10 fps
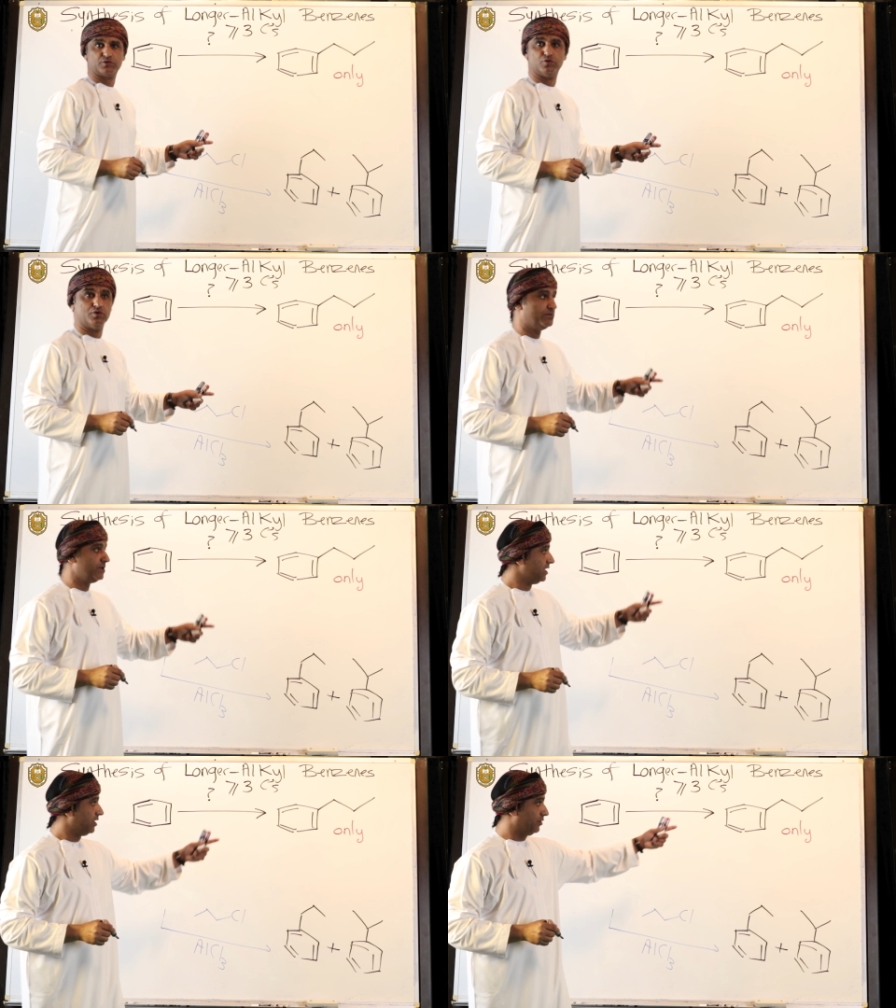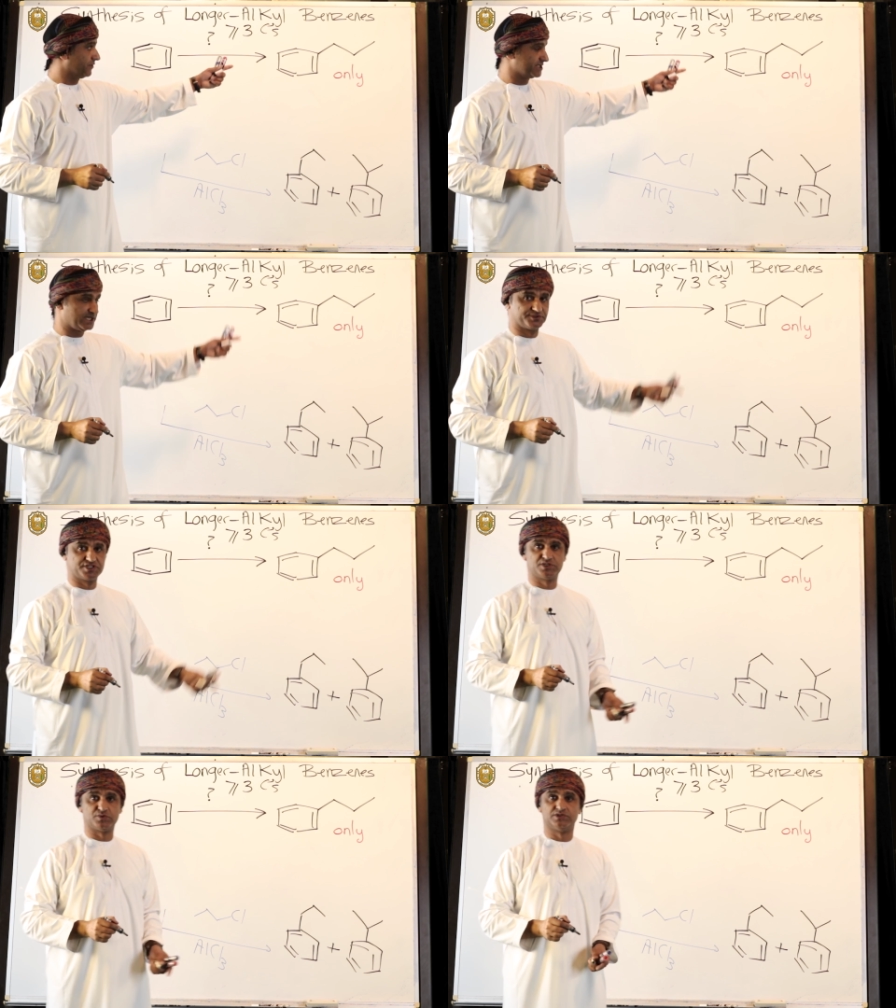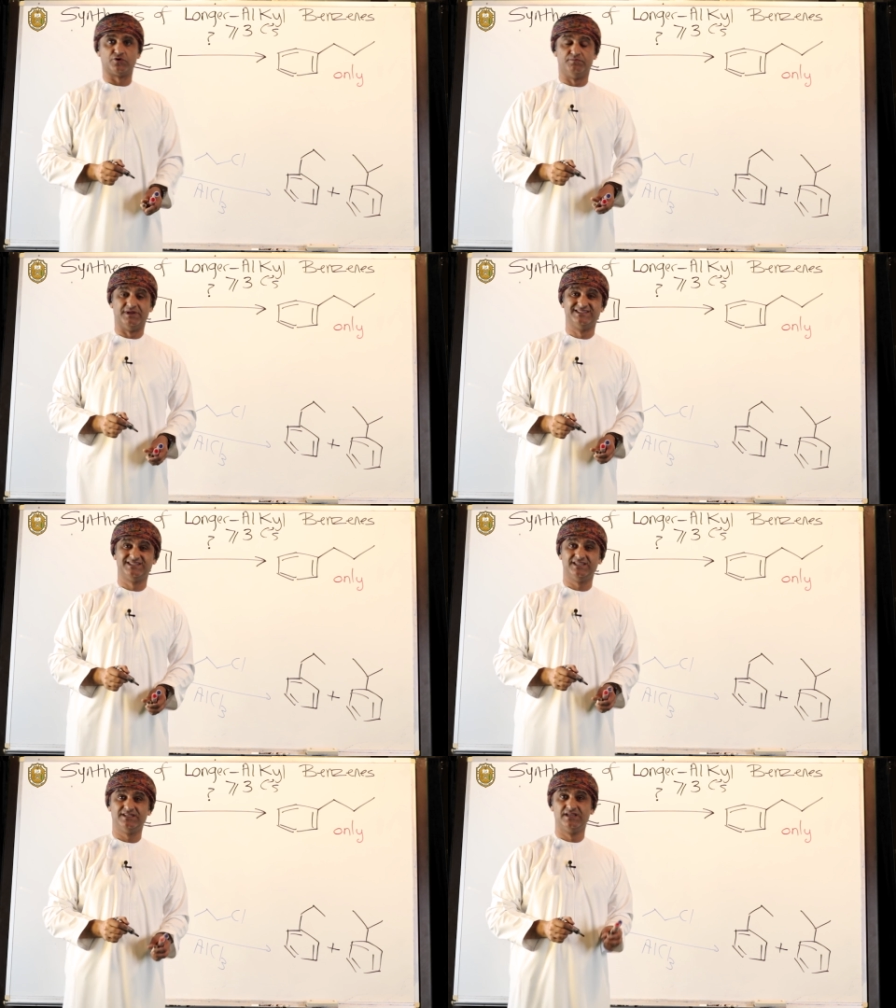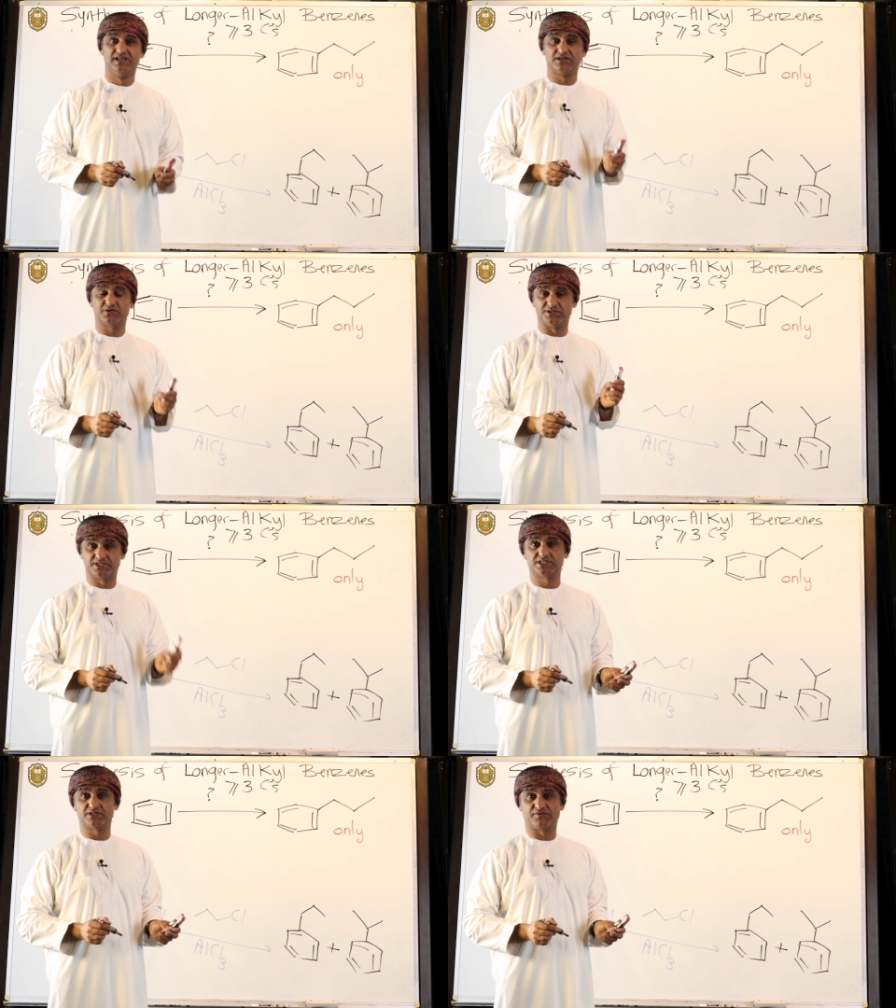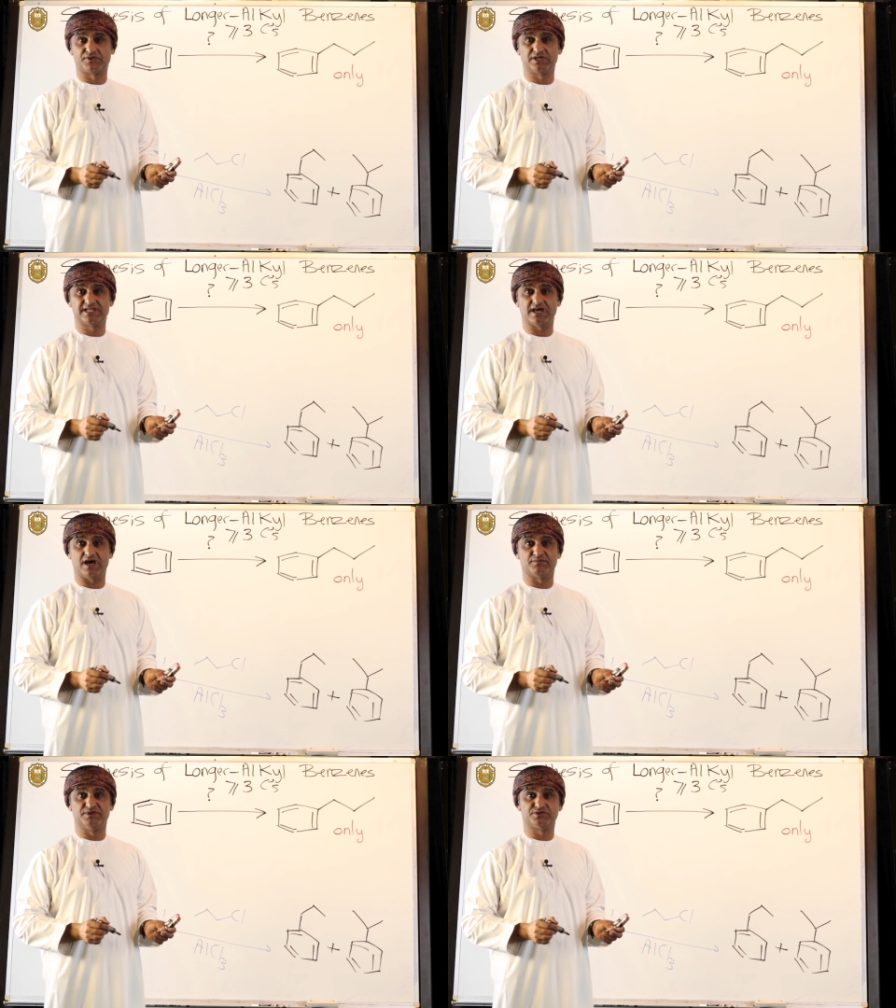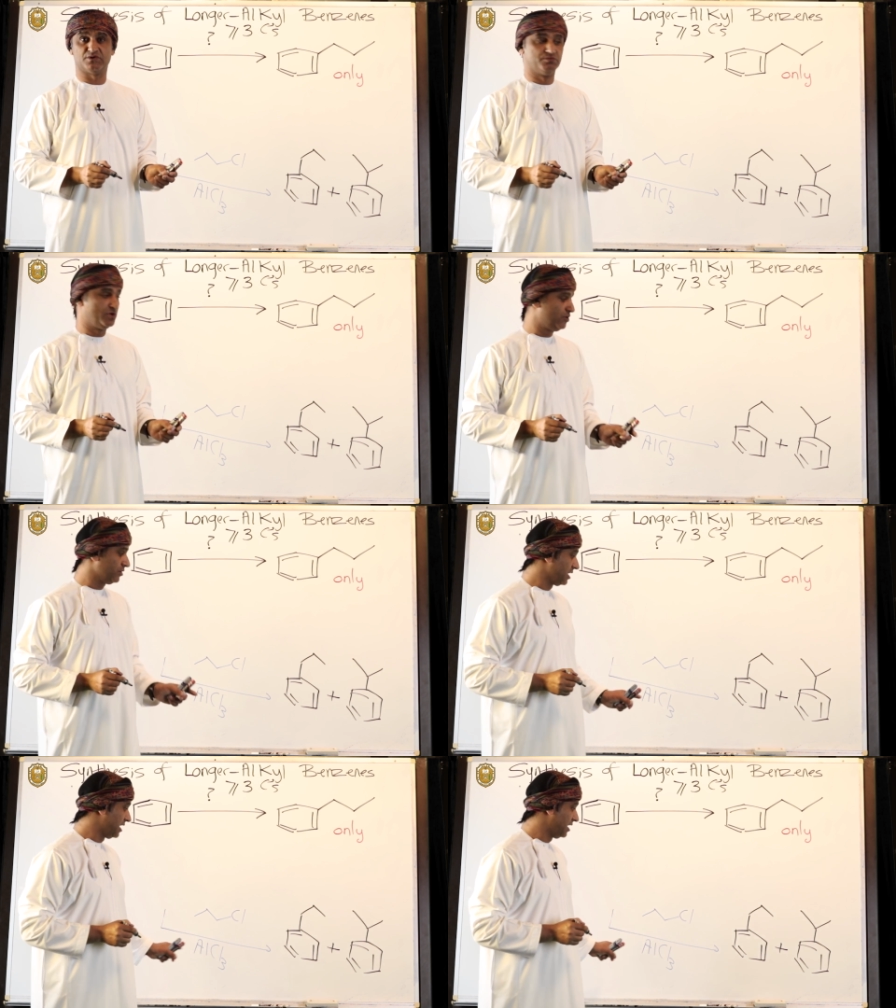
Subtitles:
group or the substituent on benzene consists of 3 carbons or more,